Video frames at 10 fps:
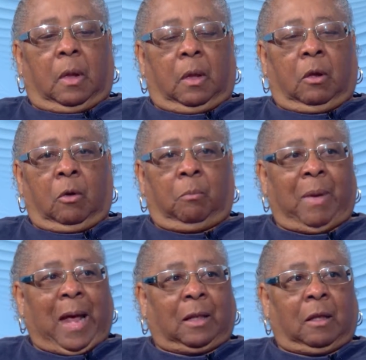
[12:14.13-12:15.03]
you know,
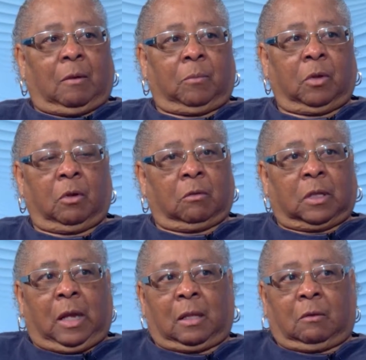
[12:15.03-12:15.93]
back then, you don't
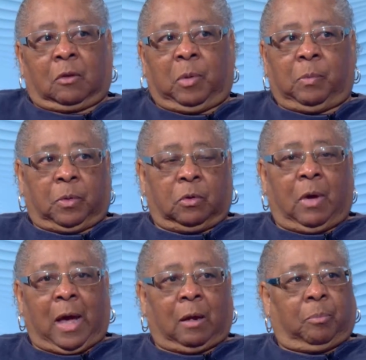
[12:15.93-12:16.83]
think those people knew
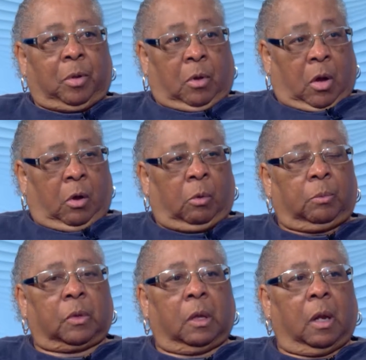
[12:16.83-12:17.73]
how to build
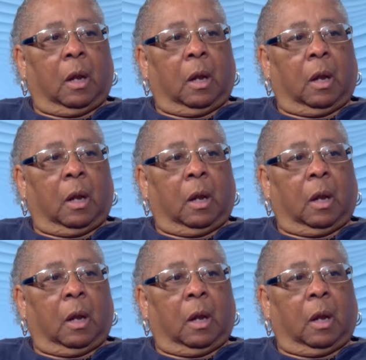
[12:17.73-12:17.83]
homes.